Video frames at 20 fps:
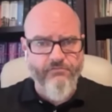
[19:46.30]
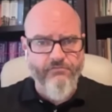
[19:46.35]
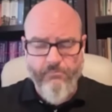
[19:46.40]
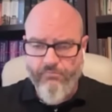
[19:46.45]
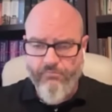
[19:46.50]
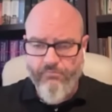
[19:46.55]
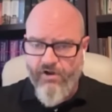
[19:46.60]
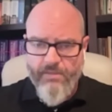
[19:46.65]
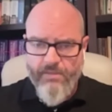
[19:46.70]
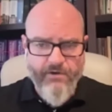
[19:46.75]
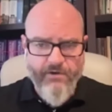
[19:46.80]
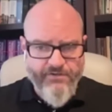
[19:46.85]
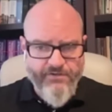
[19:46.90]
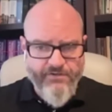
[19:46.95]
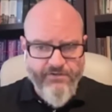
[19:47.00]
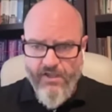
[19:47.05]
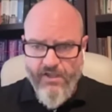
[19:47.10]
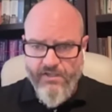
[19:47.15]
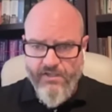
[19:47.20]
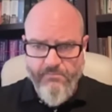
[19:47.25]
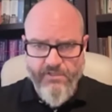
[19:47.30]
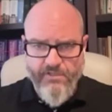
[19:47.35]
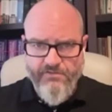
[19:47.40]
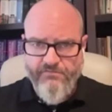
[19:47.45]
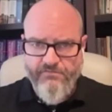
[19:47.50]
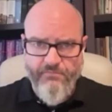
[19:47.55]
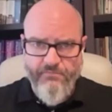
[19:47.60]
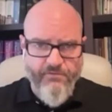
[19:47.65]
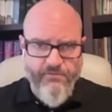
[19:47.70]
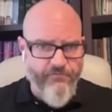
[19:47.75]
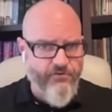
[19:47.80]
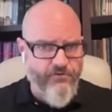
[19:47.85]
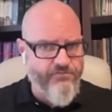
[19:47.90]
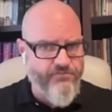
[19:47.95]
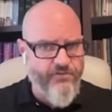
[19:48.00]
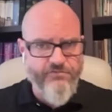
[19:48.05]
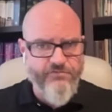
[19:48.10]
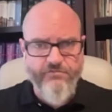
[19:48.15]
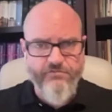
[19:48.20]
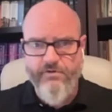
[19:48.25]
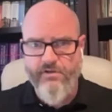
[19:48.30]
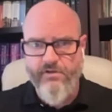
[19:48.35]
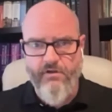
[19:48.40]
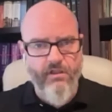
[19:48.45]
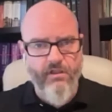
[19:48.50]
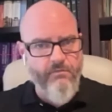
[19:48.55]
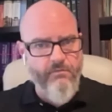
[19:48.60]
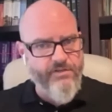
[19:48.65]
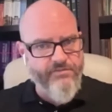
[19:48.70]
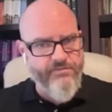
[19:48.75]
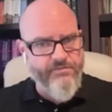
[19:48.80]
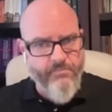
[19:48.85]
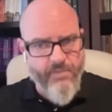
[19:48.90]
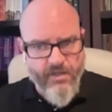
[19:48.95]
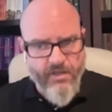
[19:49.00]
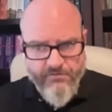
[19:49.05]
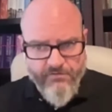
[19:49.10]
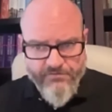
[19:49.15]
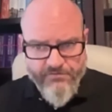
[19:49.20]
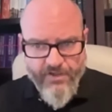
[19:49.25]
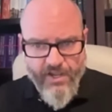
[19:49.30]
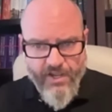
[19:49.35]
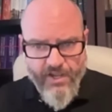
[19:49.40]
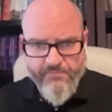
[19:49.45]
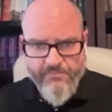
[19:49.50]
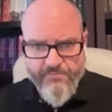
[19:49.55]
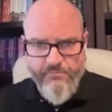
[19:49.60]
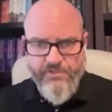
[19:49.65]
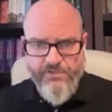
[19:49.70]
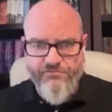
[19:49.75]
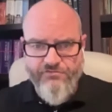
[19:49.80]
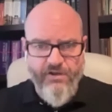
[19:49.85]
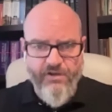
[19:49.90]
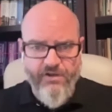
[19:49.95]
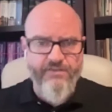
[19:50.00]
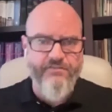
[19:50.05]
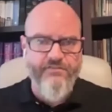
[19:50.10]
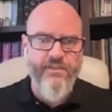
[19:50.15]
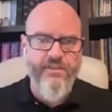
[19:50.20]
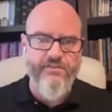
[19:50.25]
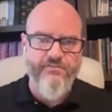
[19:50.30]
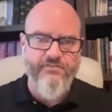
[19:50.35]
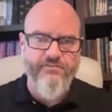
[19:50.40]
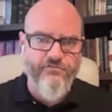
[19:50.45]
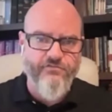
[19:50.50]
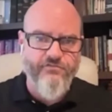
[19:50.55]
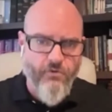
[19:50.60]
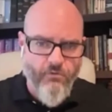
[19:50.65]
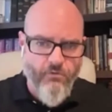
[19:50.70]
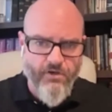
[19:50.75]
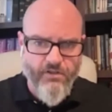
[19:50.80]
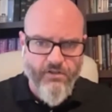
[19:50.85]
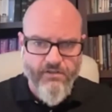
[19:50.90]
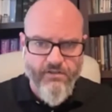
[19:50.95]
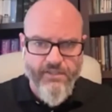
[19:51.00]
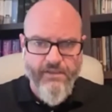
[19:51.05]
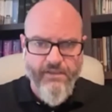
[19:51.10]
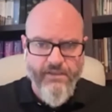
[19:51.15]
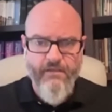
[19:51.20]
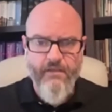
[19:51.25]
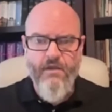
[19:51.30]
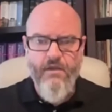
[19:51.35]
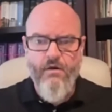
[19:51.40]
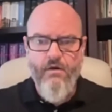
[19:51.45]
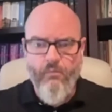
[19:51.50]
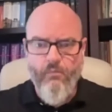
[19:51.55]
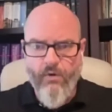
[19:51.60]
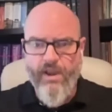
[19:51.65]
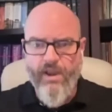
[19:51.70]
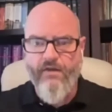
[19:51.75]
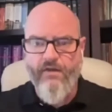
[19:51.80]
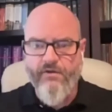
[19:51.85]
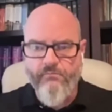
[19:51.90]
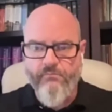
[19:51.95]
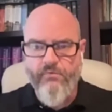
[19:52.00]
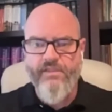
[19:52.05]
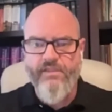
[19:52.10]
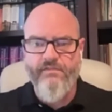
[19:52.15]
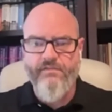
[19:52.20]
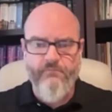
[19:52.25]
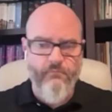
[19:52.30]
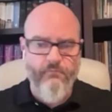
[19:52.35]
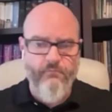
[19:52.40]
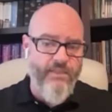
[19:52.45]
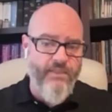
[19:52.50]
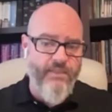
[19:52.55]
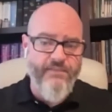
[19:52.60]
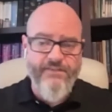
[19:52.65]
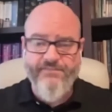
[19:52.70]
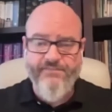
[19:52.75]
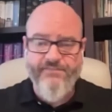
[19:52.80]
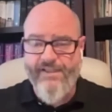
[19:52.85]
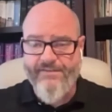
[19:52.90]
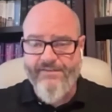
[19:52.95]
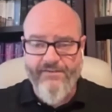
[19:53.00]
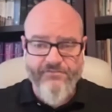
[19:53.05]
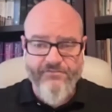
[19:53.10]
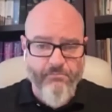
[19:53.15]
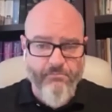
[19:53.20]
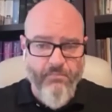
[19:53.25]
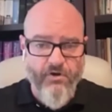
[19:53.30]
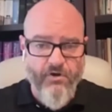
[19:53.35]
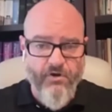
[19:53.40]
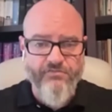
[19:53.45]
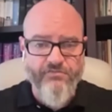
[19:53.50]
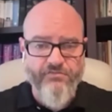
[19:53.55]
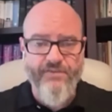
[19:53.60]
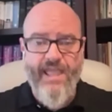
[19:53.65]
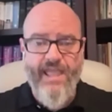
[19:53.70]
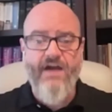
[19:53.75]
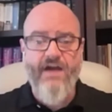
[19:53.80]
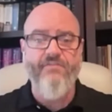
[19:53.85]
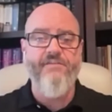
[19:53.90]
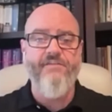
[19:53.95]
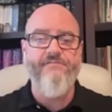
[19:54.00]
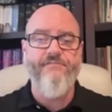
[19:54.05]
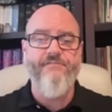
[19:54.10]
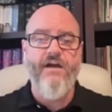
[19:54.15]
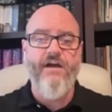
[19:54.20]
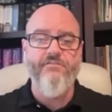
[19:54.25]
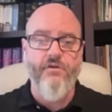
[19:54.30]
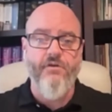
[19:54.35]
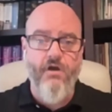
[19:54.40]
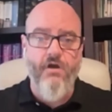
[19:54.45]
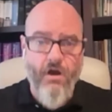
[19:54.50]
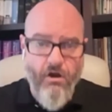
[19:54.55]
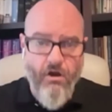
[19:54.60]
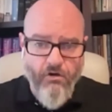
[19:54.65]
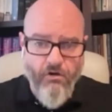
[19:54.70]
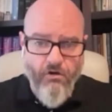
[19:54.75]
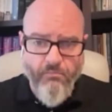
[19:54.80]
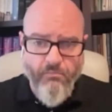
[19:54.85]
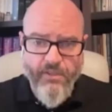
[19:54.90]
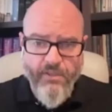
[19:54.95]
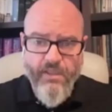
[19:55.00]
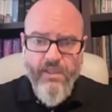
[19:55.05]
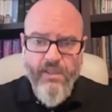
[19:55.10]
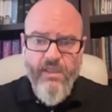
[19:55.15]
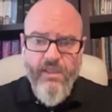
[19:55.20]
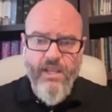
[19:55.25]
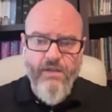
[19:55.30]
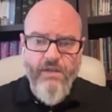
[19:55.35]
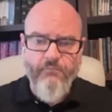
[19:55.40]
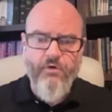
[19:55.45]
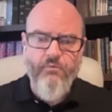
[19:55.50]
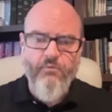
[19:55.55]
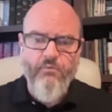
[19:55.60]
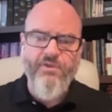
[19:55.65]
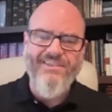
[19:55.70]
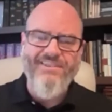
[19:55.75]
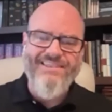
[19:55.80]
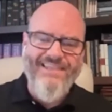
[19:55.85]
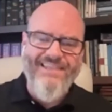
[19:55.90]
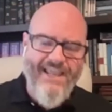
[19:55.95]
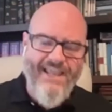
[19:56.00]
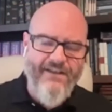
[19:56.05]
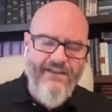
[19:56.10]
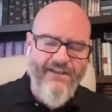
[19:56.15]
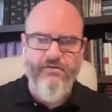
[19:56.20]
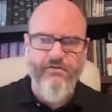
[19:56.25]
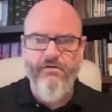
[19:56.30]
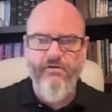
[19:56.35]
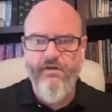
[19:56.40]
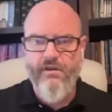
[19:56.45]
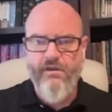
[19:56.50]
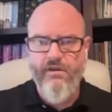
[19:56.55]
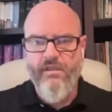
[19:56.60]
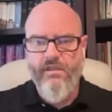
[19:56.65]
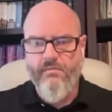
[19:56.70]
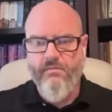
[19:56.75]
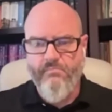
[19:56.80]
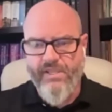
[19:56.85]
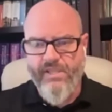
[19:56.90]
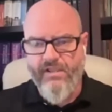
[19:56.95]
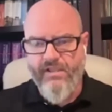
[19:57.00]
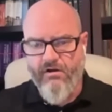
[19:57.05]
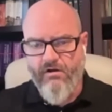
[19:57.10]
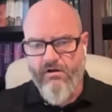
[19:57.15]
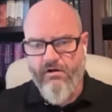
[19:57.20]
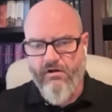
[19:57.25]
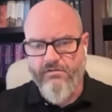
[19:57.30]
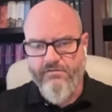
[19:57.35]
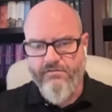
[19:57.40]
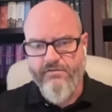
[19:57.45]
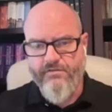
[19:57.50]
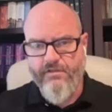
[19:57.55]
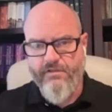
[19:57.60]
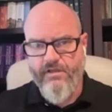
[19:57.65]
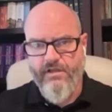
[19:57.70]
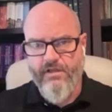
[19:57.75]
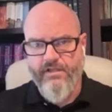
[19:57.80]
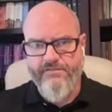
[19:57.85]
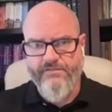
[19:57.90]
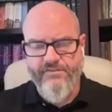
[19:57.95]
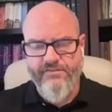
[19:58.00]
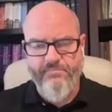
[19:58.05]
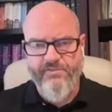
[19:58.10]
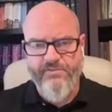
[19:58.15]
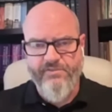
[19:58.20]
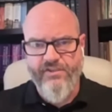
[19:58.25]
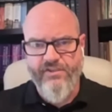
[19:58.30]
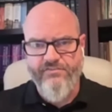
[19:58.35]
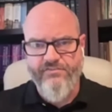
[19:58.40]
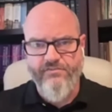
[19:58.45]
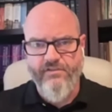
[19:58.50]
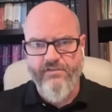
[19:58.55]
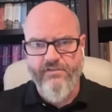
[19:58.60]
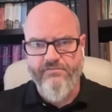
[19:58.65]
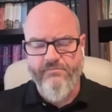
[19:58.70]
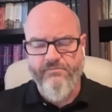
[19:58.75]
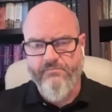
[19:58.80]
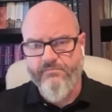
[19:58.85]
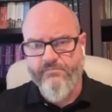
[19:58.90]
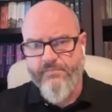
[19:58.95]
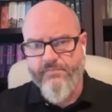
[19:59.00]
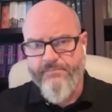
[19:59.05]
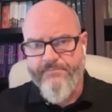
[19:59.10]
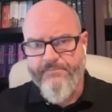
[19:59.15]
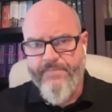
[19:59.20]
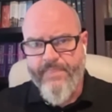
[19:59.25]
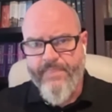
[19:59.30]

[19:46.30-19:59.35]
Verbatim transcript: so from primary documents from the first century all the way to the modern times we trace historically where and when, when these ideas emerged and how they found a home in what would later be called uh, dispensationalism